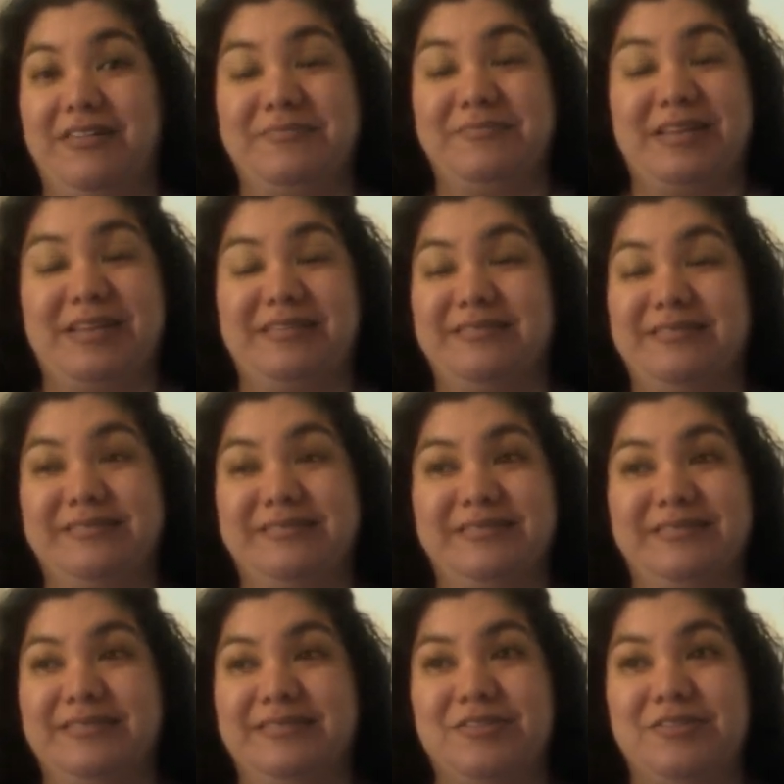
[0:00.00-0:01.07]
I mean,
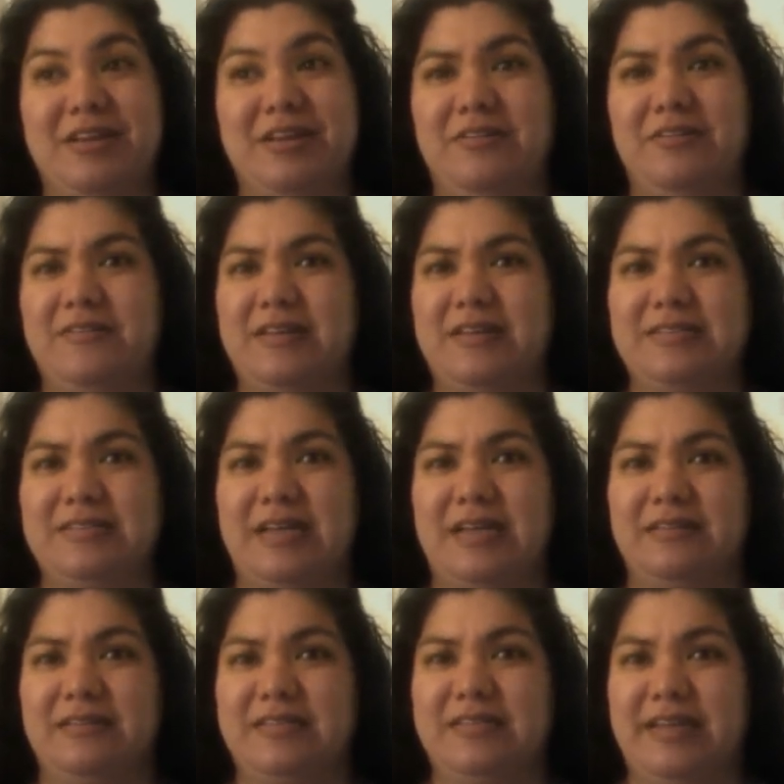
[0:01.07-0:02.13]
look at all the things
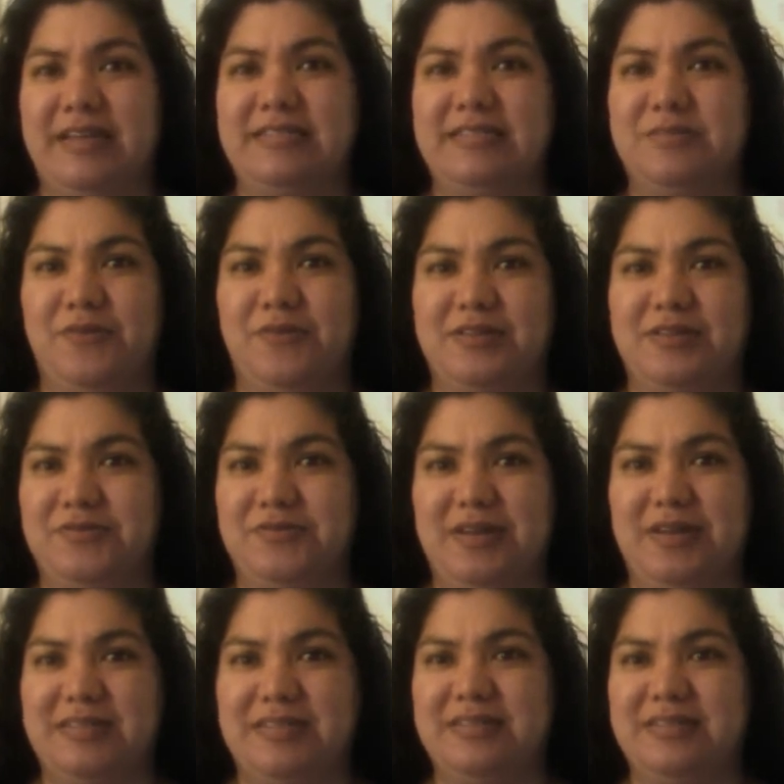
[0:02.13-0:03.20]
that science has brought to
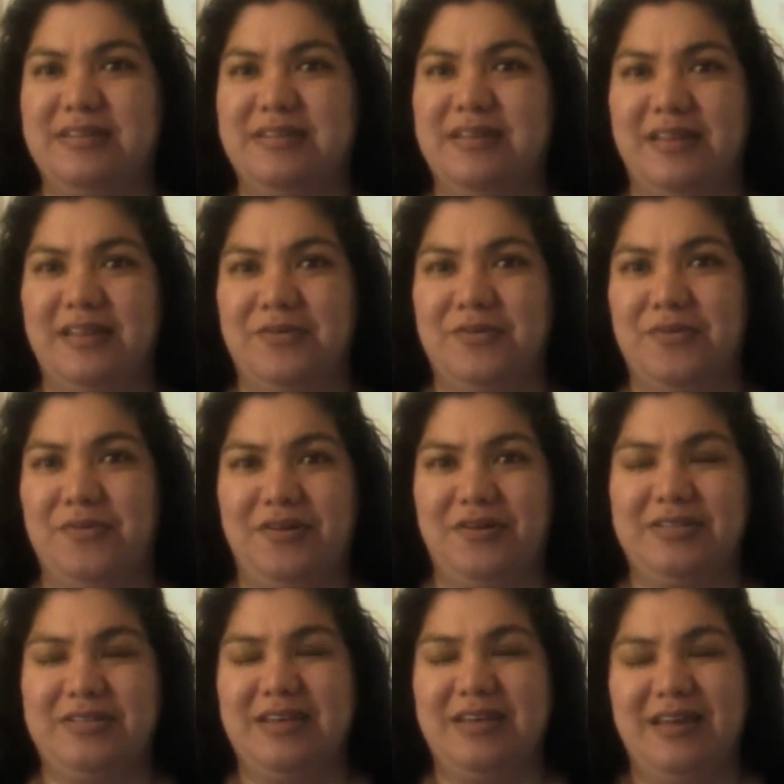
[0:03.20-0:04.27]
us in the
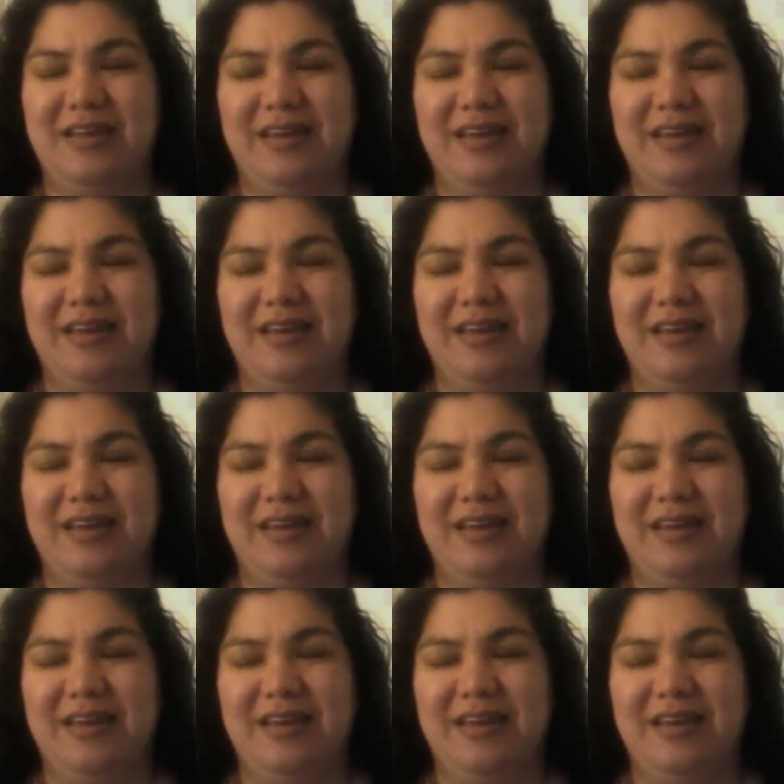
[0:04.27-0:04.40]
world.